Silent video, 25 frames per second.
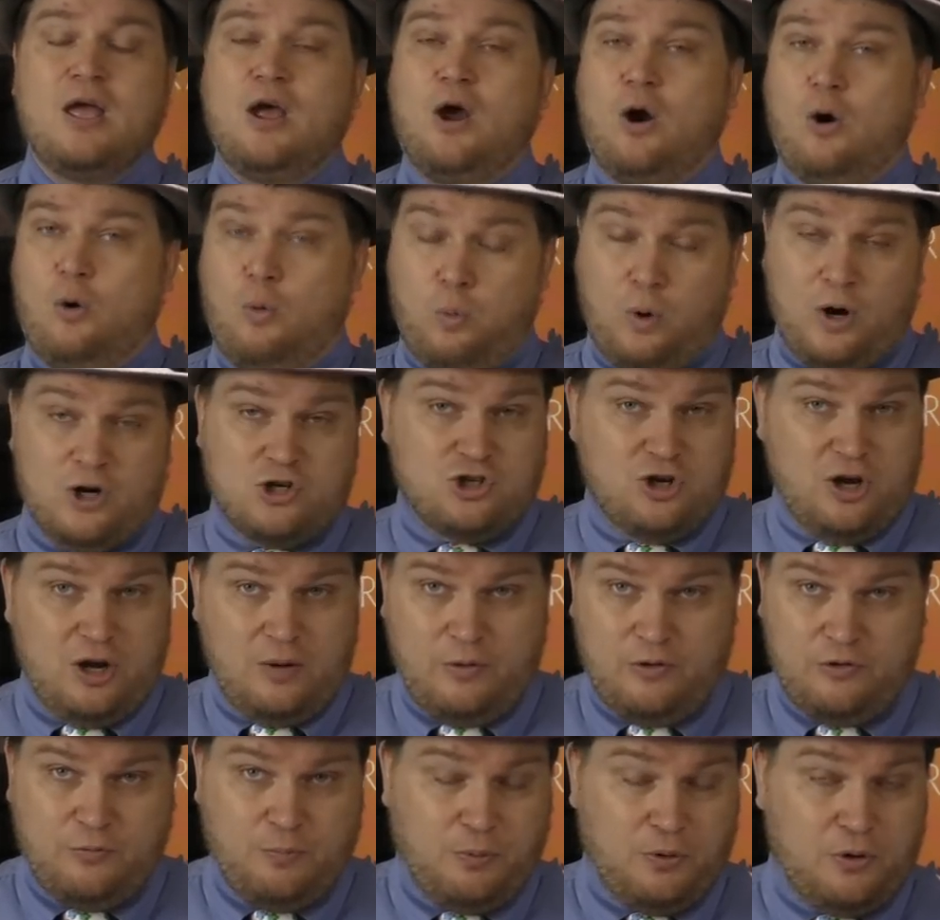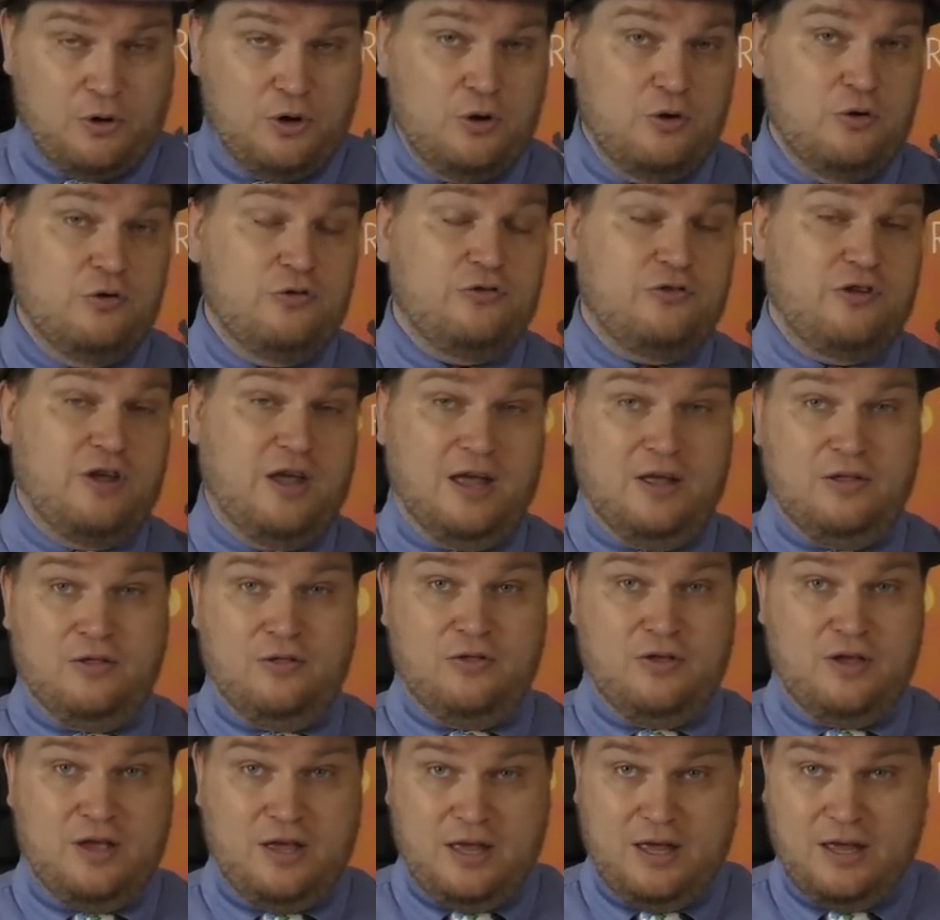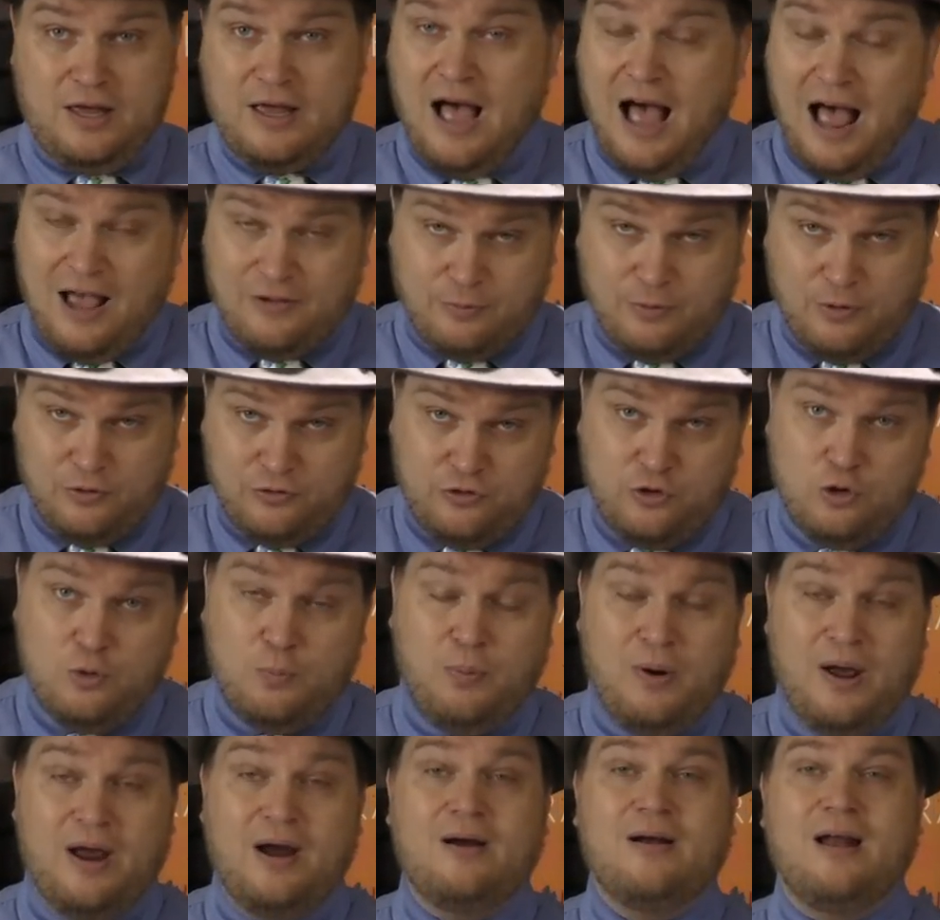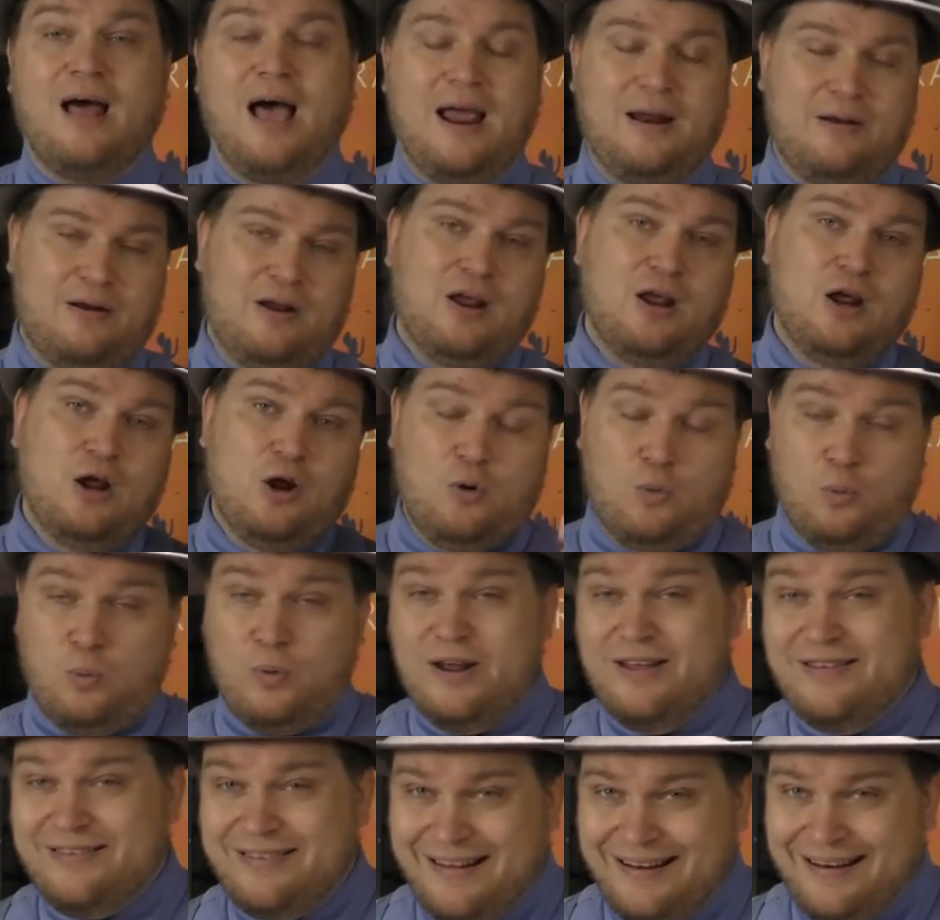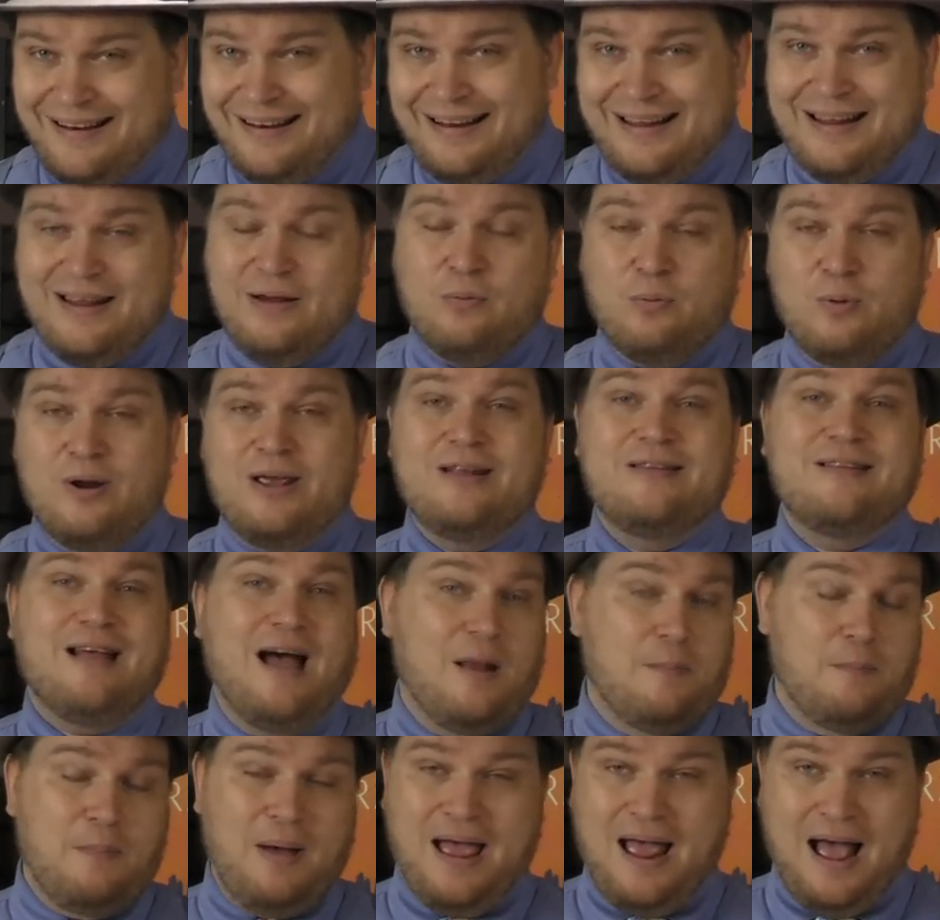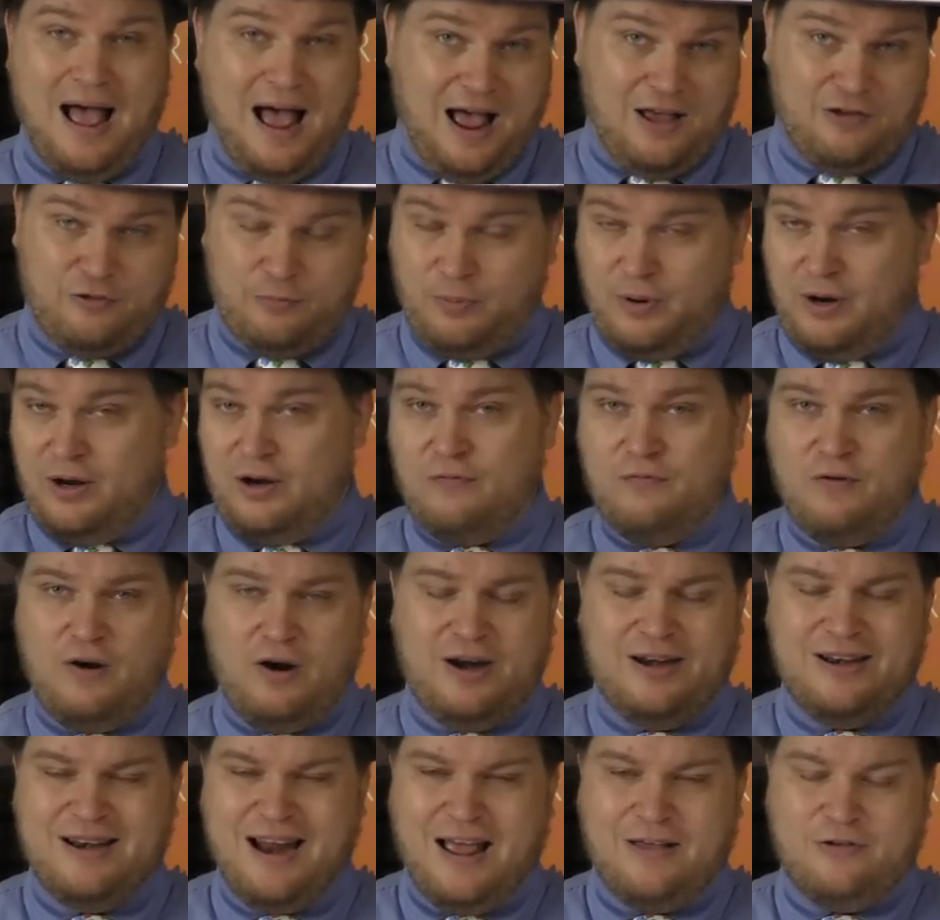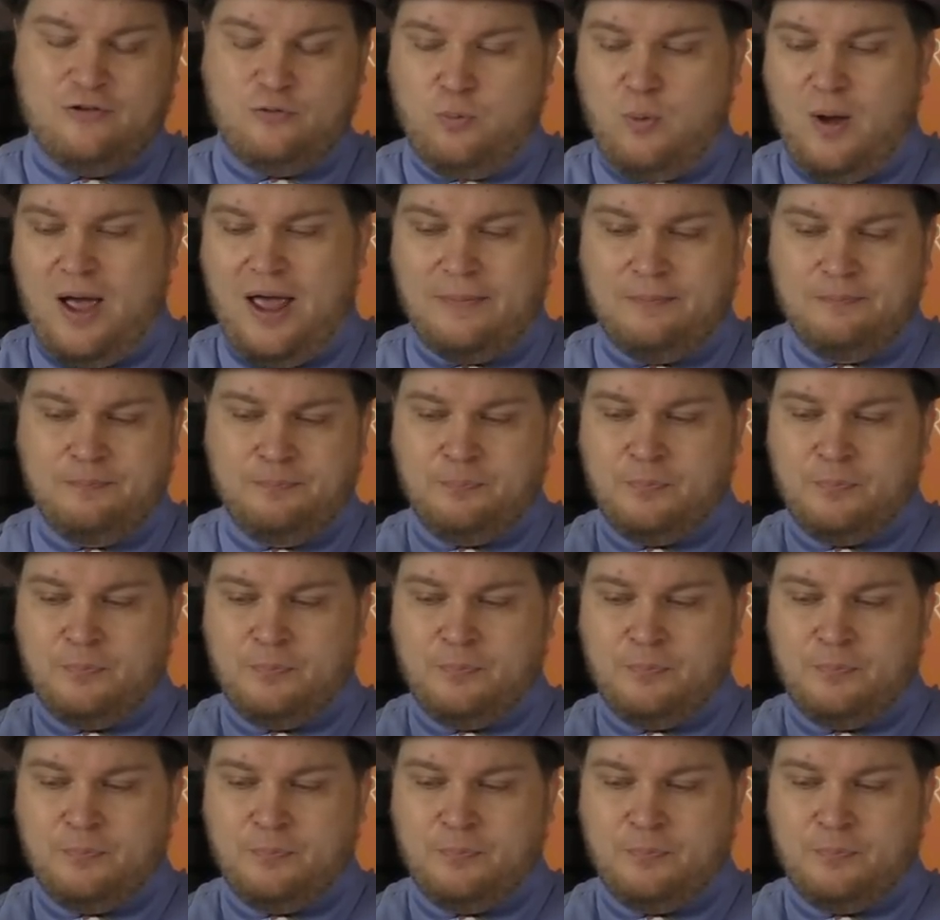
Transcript: Originally was produced in the Kosmos two player line, recently redone by Osprey in a very nice way.